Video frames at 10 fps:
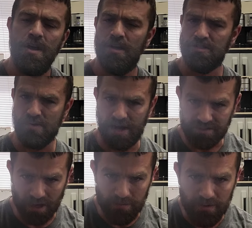So as
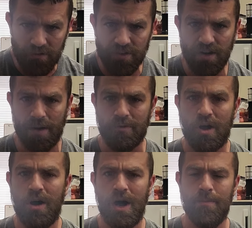I'm moving, I'm
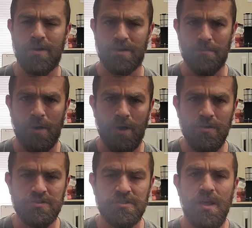calm, I'm
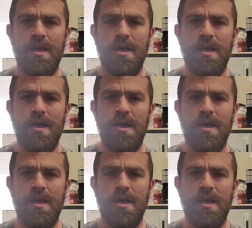composed,